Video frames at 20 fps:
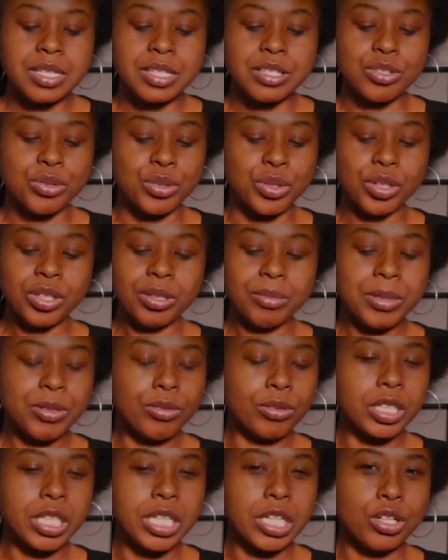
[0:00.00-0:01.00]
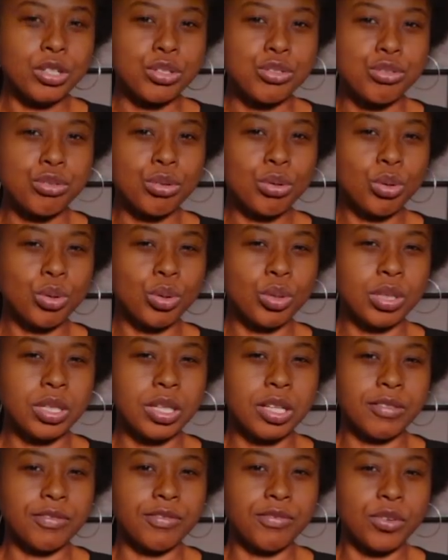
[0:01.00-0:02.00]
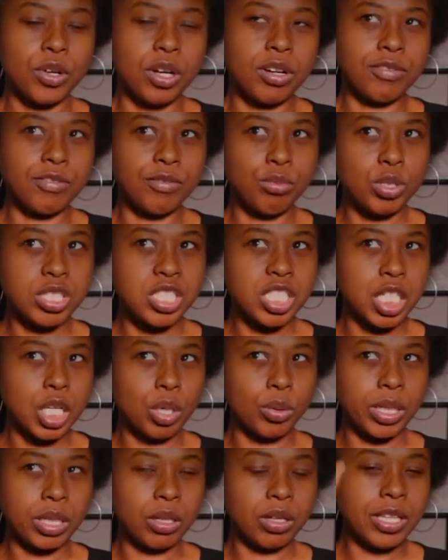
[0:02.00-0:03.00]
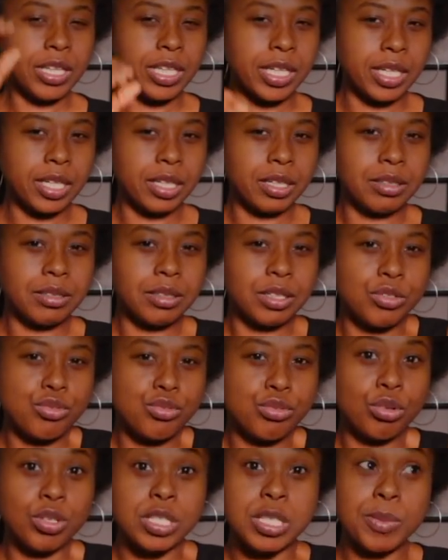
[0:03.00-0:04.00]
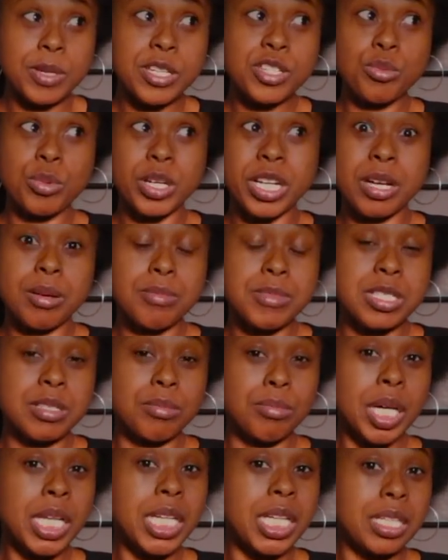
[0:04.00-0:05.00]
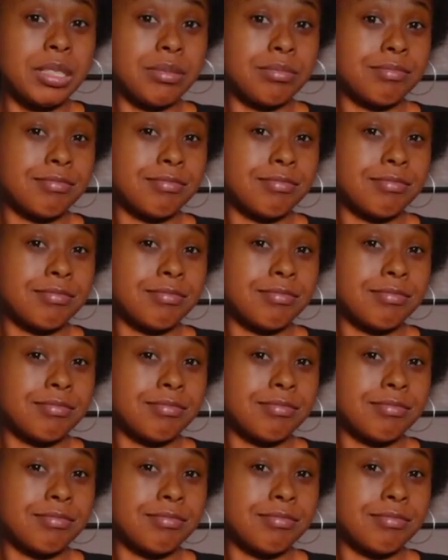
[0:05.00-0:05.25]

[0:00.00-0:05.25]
So you're going to be really in control of what's going on there. Control, especially when it comes to money.